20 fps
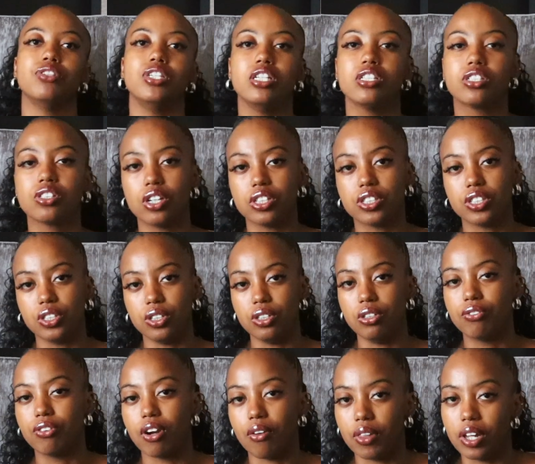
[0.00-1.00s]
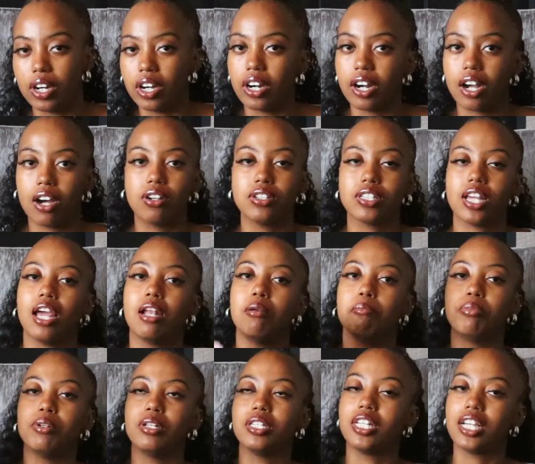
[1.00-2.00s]
really starting you from the ground
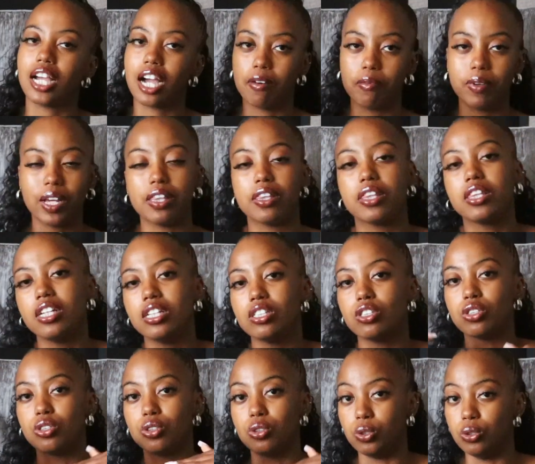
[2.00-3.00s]
and building up and things